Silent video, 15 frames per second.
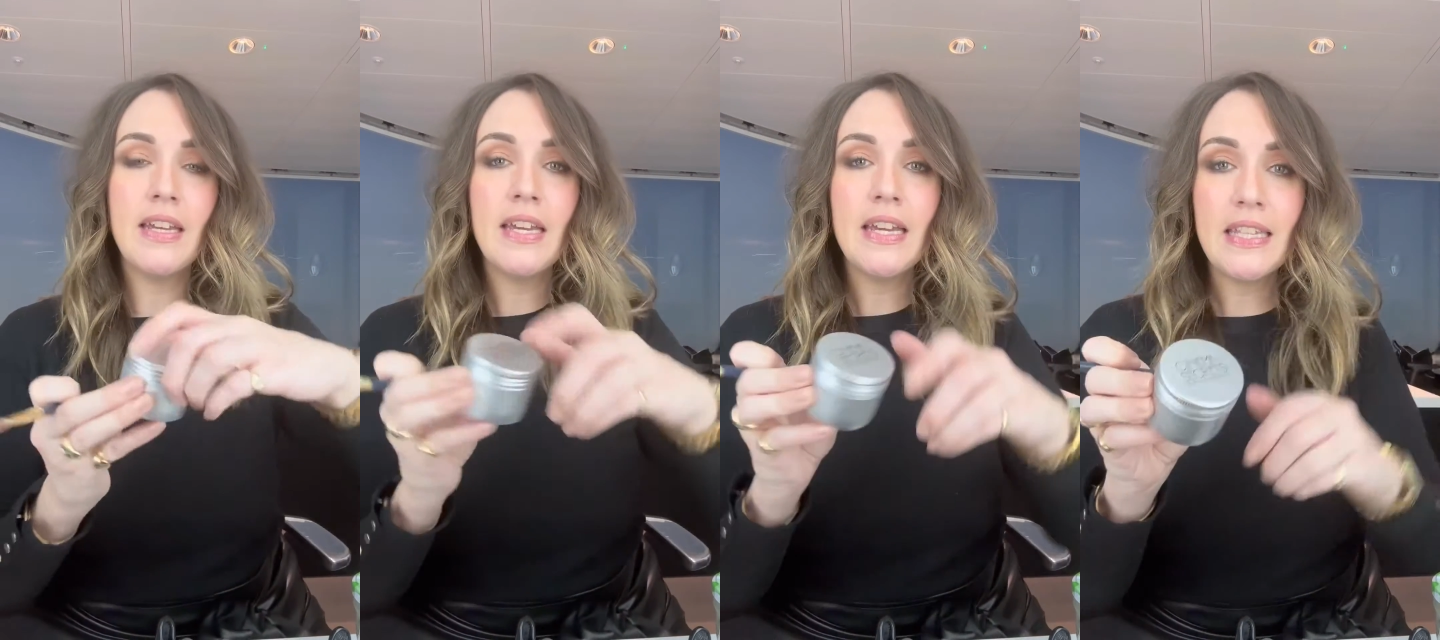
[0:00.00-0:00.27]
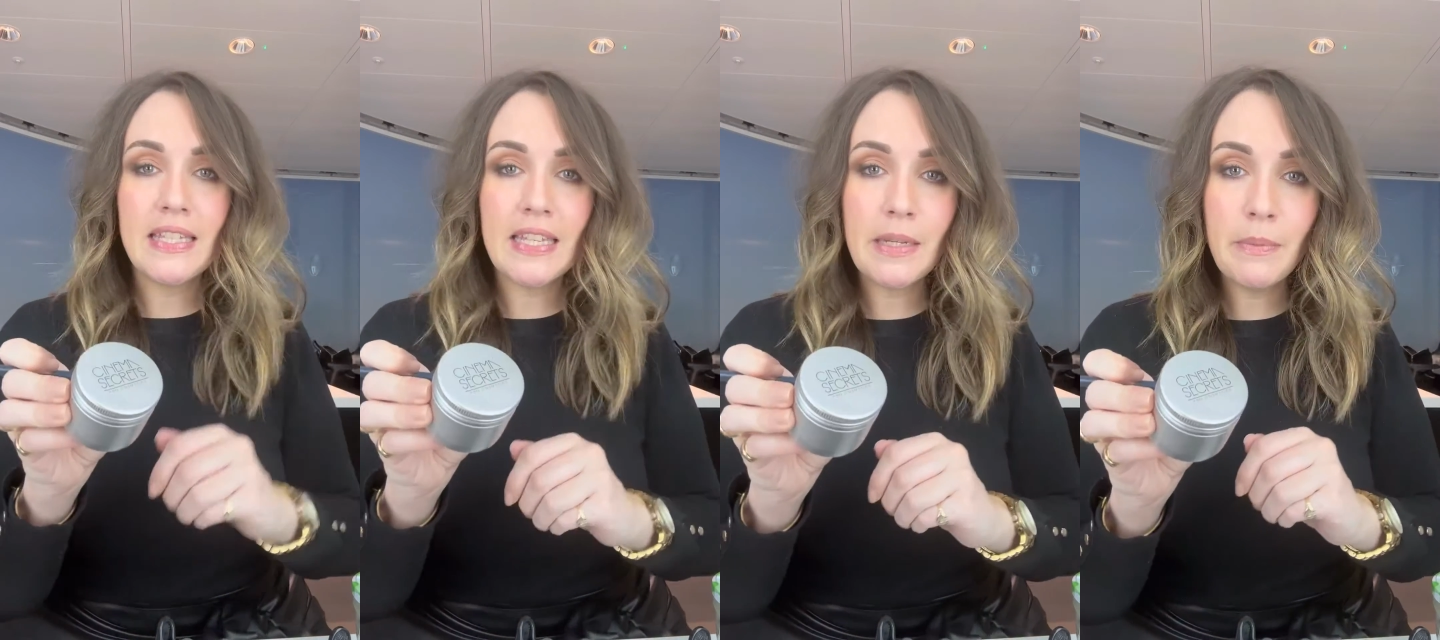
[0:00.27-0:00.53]

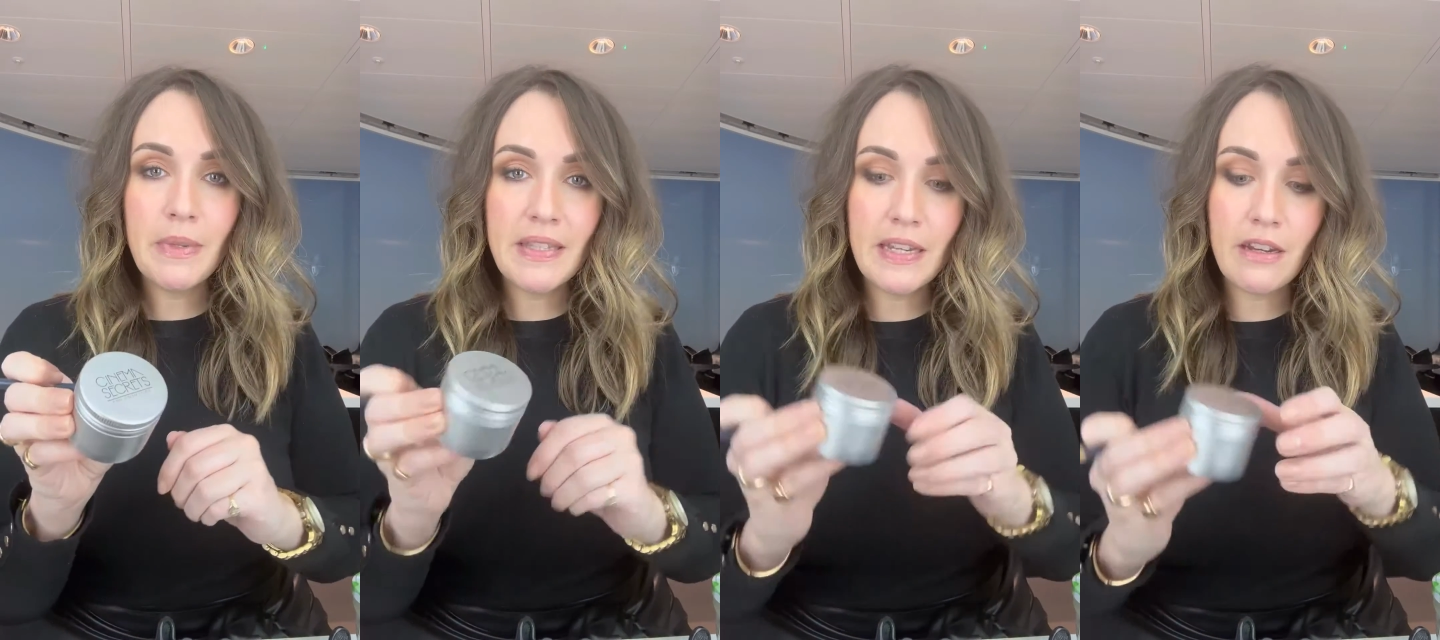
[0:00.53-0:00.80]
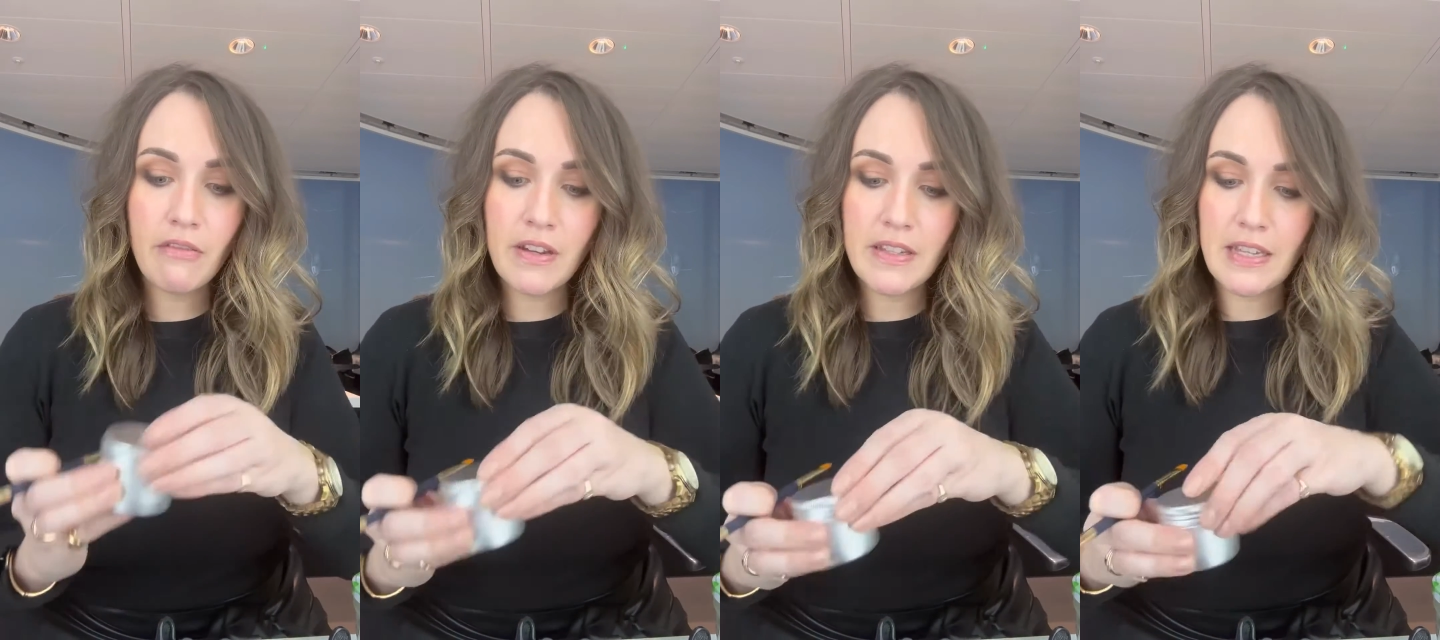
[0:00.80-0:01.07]
Cinema
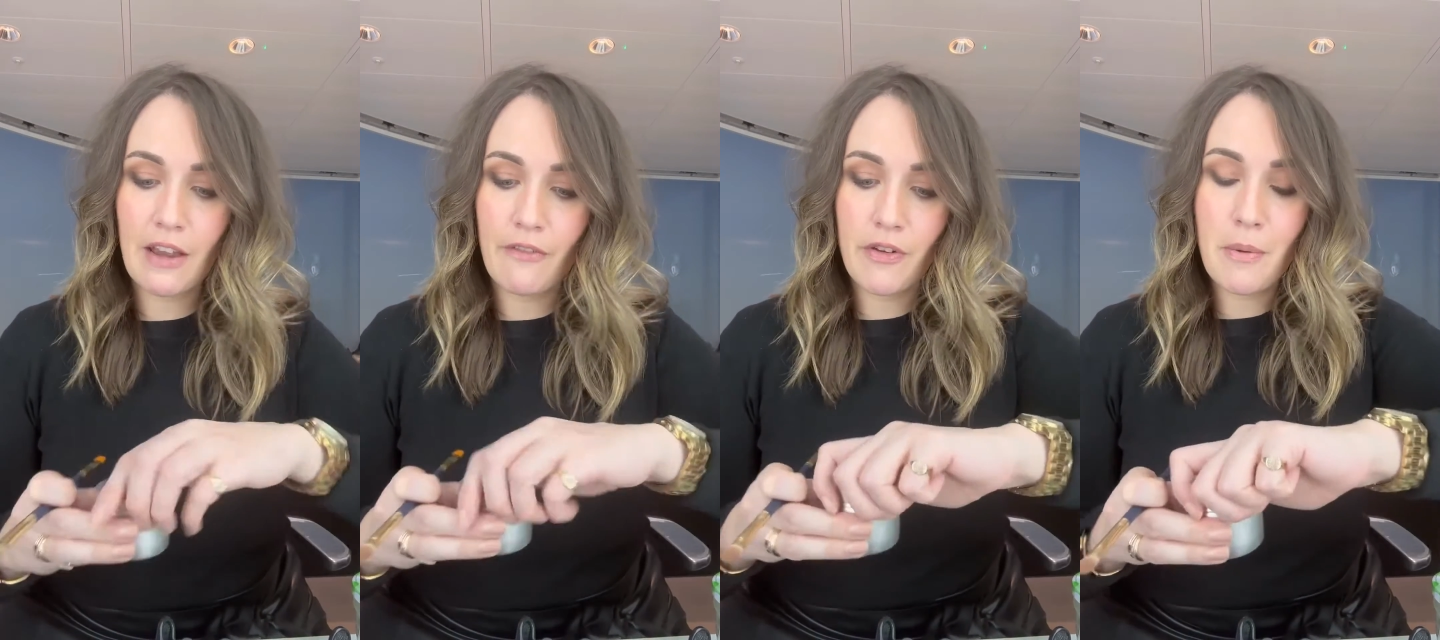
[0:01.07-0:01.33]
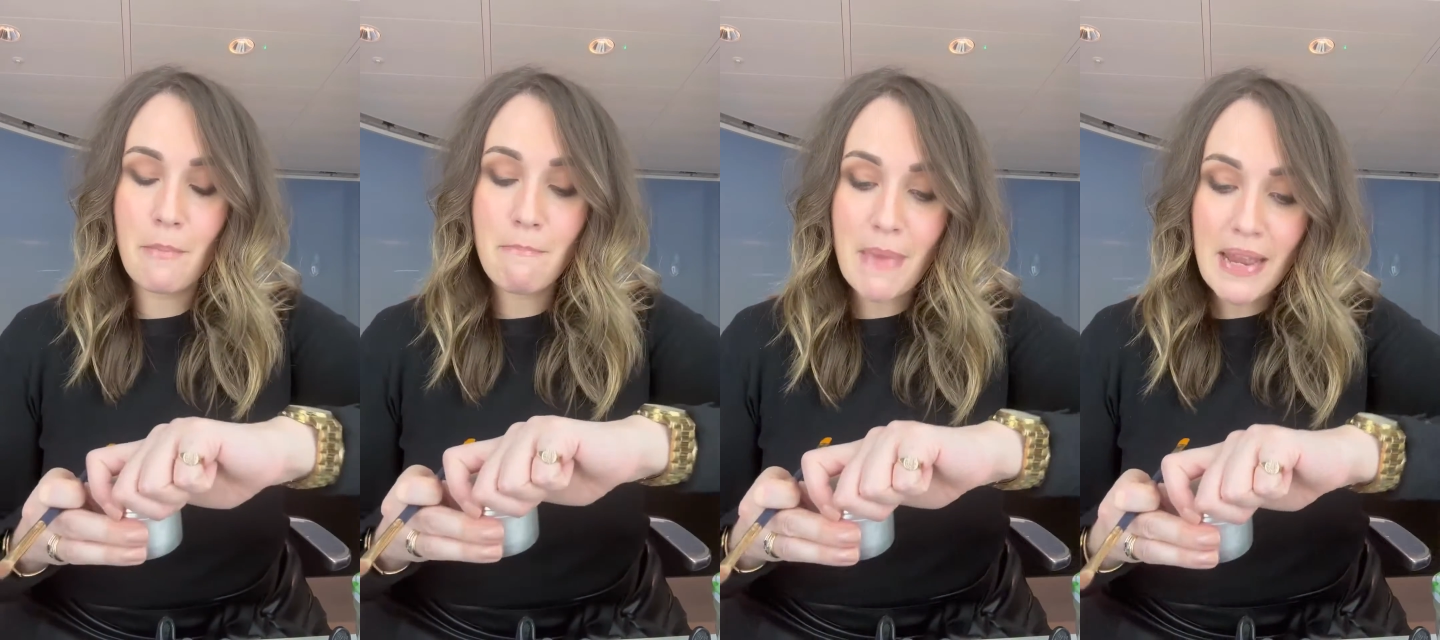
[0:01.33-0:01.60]
Secrets have an
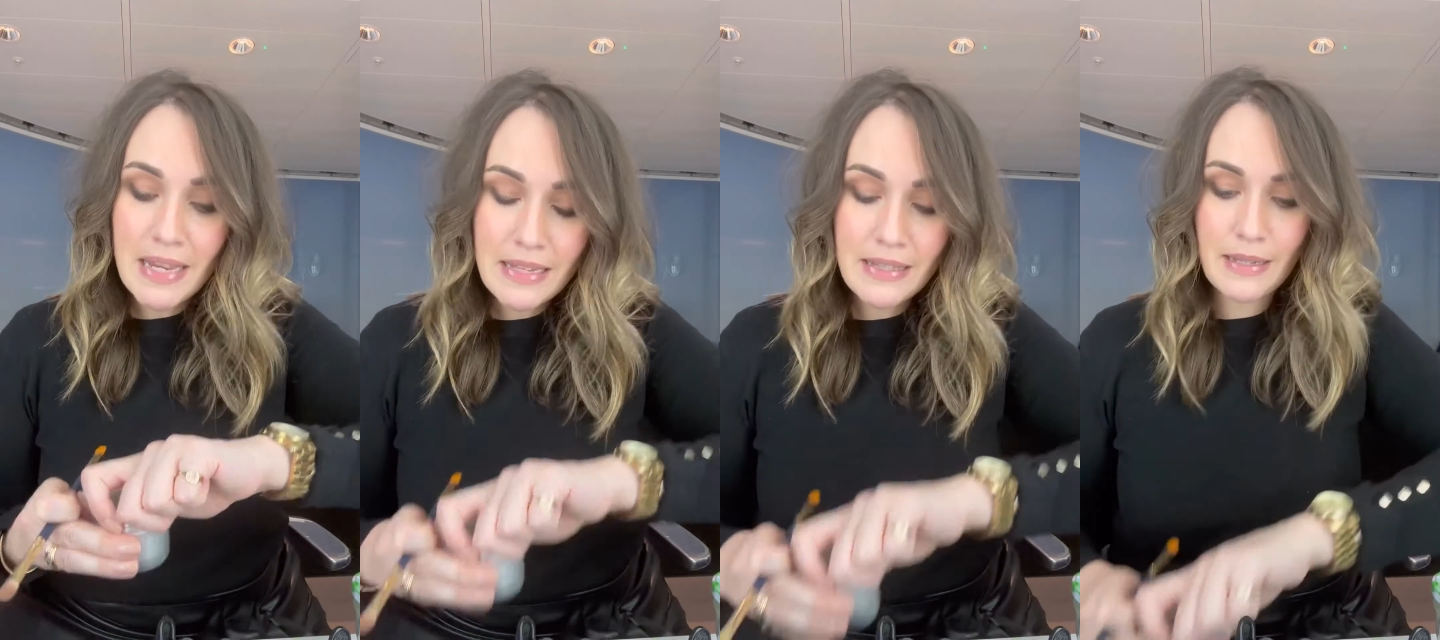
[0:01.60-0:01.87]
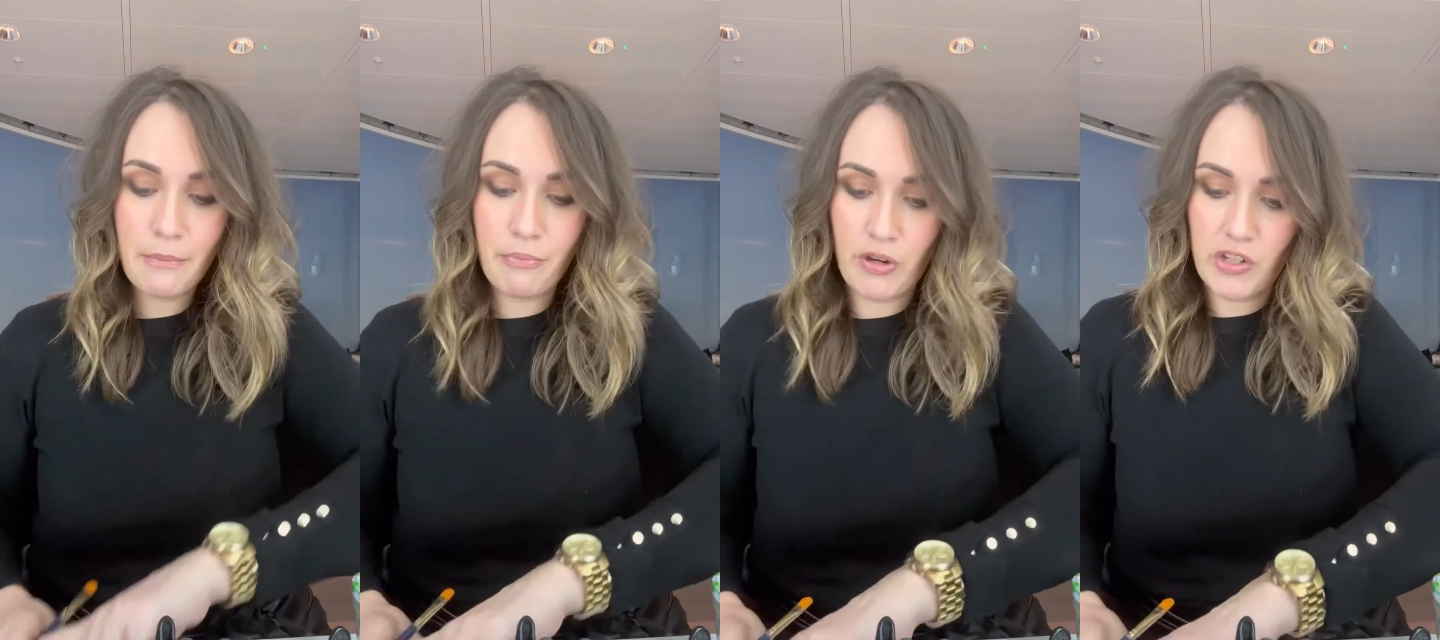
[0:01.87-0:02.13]
amazing
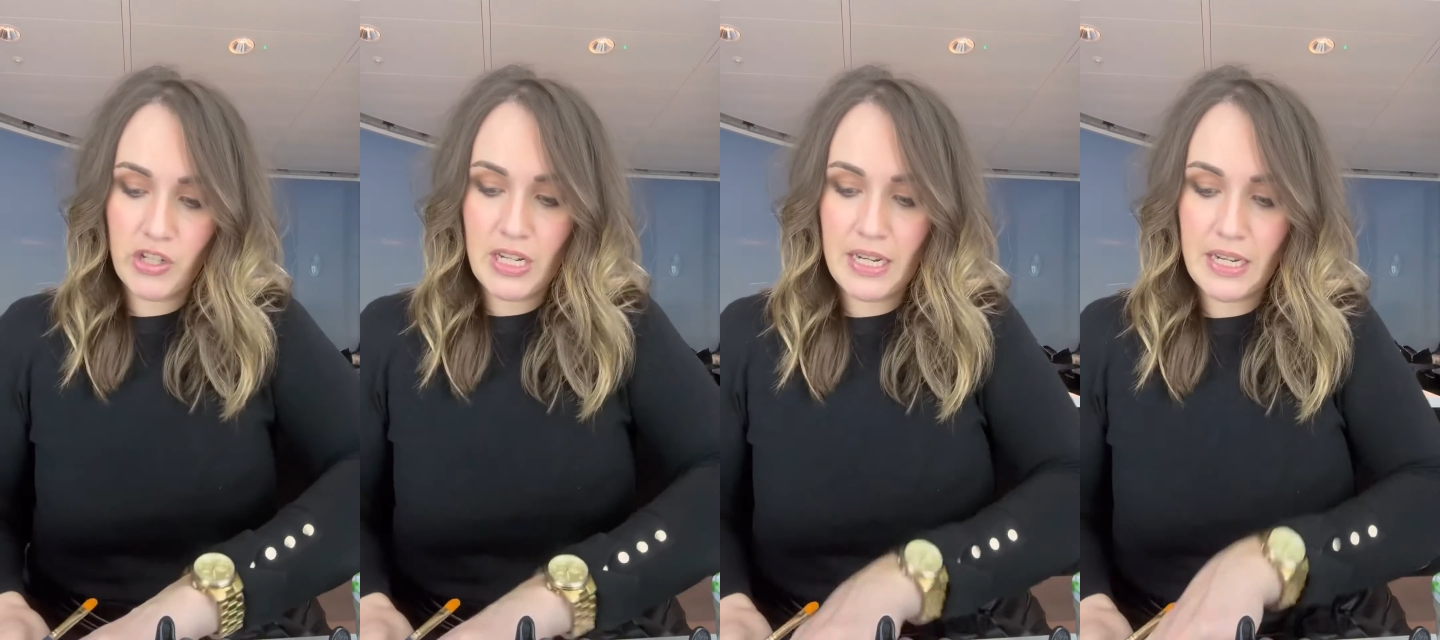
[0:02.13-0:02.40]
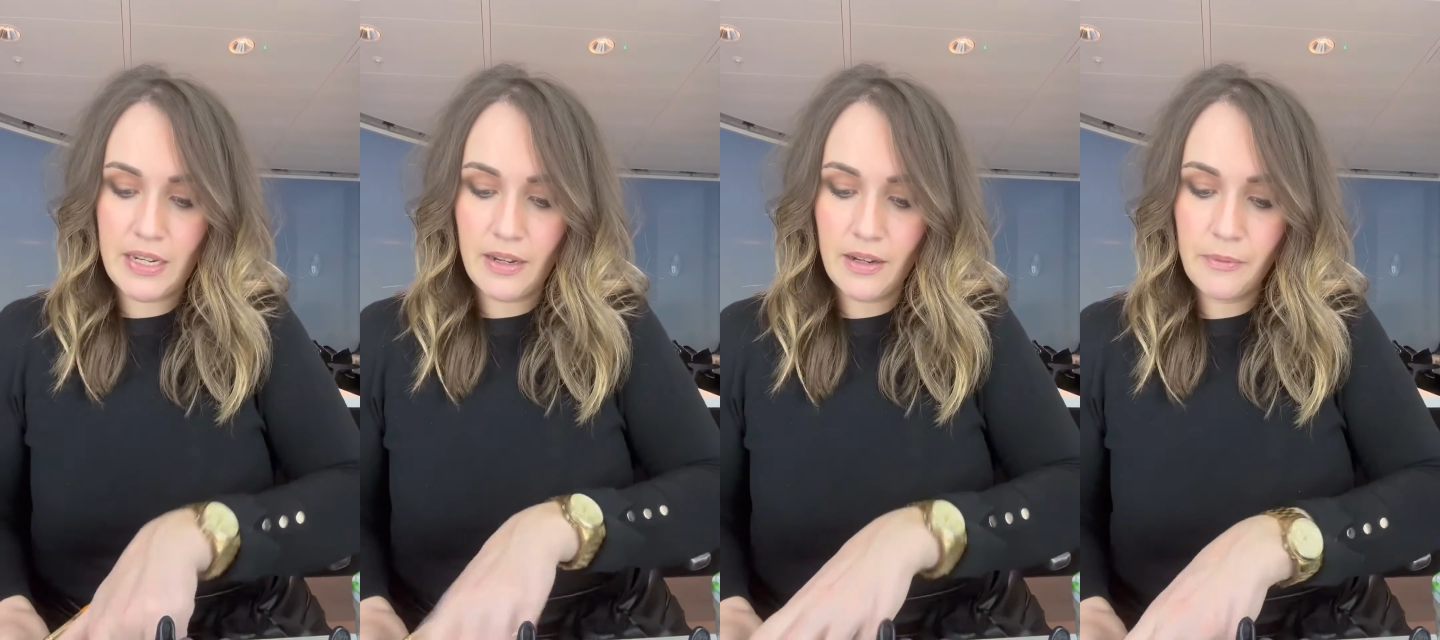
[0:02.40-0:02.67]
brush
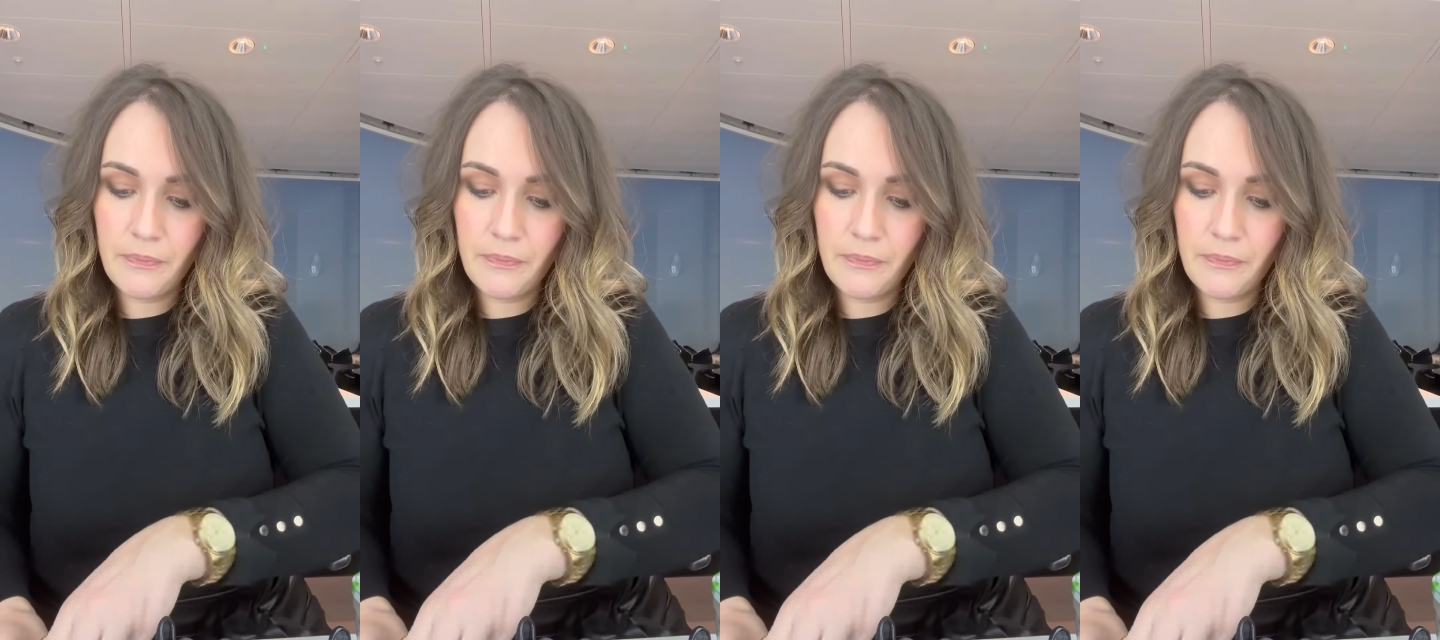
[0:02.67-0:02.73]
cleaner